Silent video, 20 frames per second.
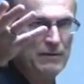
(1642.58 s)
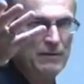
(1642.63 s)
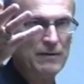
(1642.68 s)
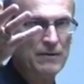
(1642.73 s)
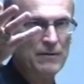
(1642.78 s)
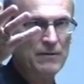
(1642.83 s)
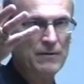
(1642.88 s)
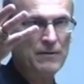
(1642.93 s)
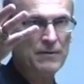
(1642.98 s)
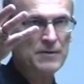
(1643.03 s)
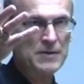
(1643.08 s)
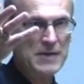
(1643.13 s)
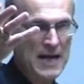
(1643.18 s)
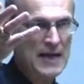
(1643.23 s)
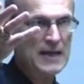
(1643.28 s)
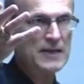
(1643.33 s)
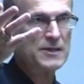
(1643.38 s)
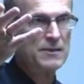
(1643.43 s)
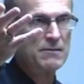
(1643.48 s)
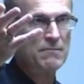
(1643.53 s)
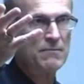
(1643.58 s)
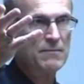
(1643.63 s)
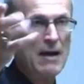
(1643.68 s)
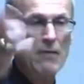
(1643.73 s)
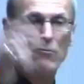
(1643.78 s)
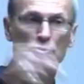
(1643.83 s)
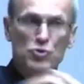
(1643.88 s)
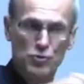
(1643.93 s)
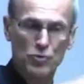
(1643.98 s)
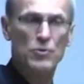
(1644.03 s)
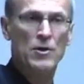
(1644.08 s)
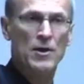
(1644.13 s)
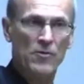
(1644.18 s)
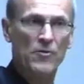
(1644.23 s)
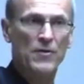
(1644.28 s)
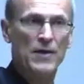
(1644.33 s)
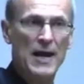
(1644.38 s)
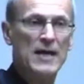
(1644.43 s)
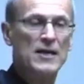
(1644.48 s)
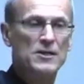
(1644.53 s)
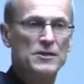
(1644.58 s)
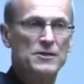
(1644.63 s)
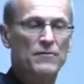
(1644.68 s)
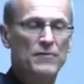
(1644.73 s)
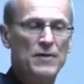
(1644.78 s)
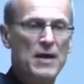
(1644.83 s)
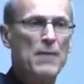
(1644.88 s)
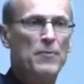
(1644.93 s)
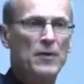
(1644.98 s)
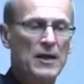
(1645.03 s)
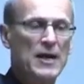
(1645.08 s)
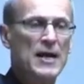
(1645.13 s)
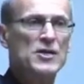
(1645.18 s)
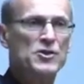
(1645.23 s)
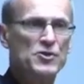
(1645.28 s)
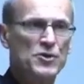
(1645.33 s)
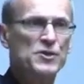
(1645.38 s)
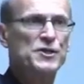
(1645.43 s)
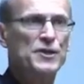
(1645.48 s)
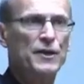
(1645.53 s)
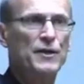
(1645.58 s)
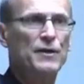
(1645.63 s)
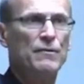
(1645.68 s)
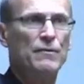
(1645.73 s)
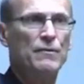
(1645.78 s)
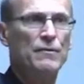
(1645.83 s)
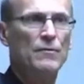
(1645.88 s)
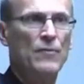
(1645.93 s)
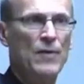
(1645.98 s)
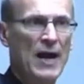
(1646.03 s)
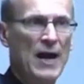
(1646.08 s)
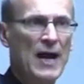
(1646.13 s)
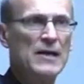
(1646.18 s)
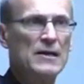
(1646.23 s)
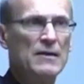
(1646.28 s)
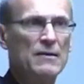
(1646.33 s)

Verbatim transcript: Yes. yes. That was true under the days of Nebuchadnezzar too, right?